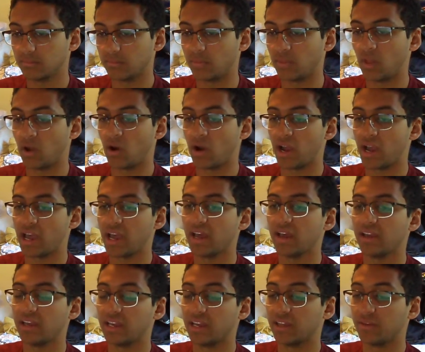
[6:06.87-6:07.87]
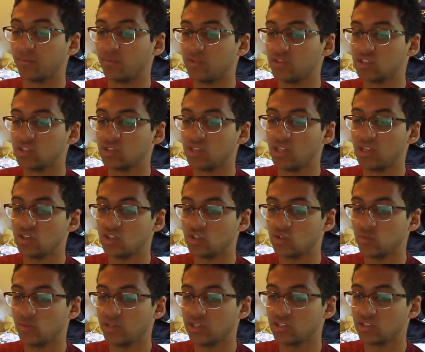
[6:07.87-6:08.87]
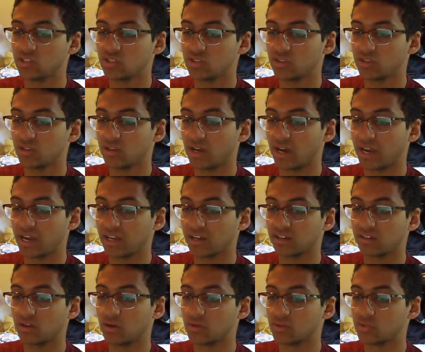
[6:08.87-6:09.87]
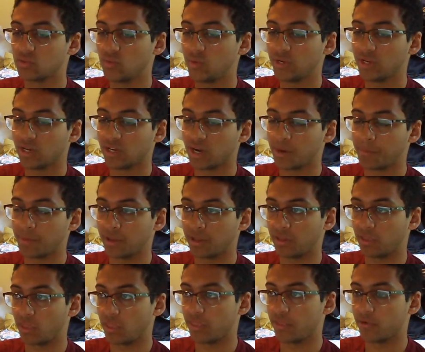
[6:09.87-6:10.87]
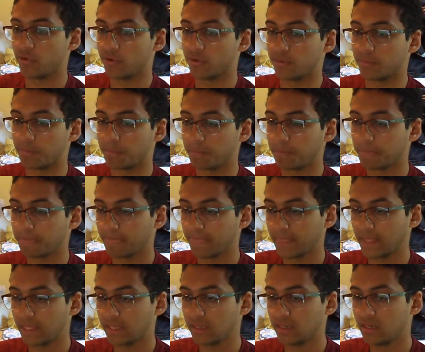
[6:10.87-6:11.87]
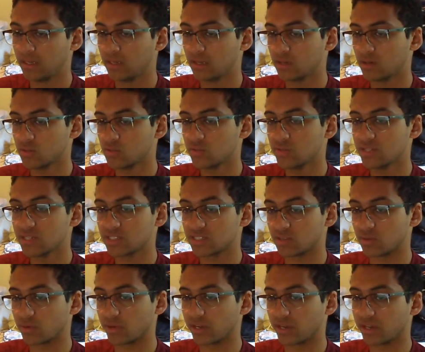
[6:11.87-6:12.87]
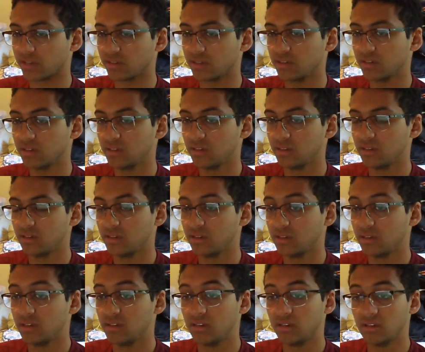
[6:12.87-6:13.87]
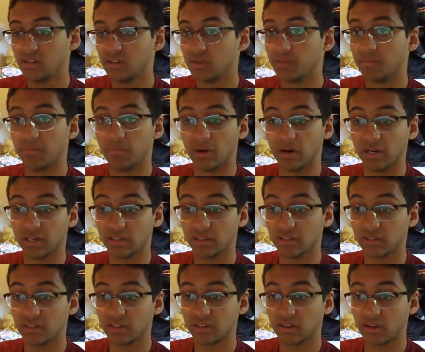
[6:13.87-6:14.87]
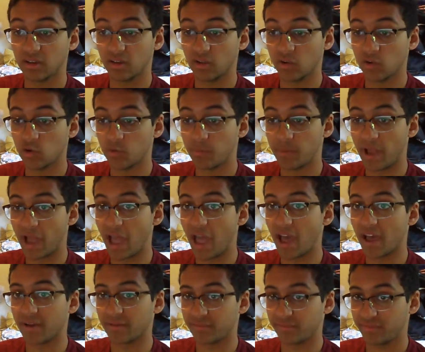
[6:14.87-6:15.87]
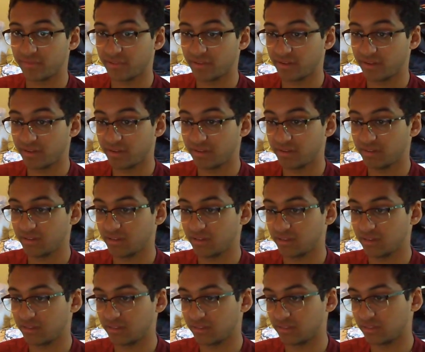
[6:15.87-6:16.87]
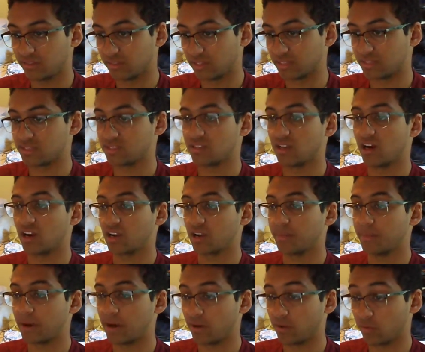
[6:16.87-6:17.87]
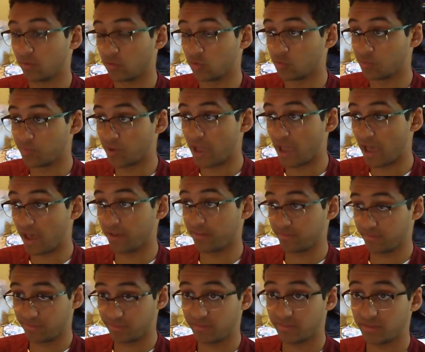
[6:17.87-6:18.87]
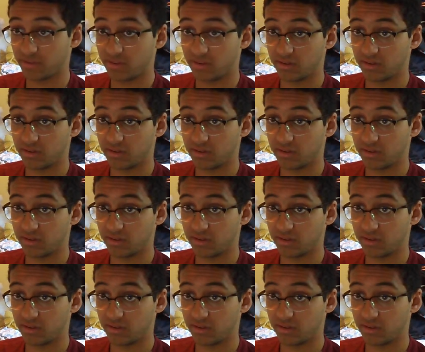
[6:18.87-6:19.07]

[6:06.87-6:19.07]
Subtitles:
No, I had yeah. They switched. I had Costa Rica coming in third. Costa Rica's okay, but Group F. Let's talk about Group F.